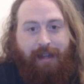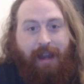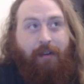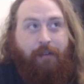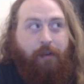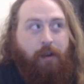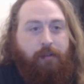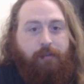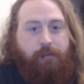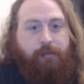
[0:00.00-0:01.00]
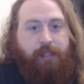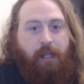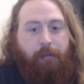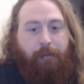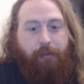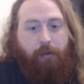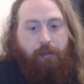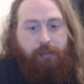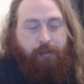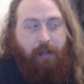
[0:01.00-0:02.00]
clarify what the rules are
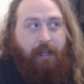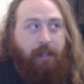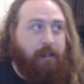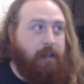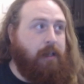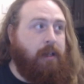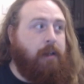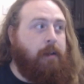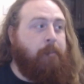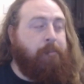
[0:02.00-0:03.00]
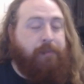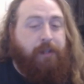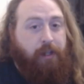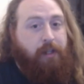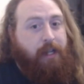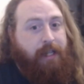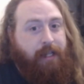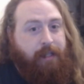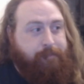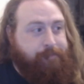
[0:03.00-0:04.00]
before Australia. Good idea.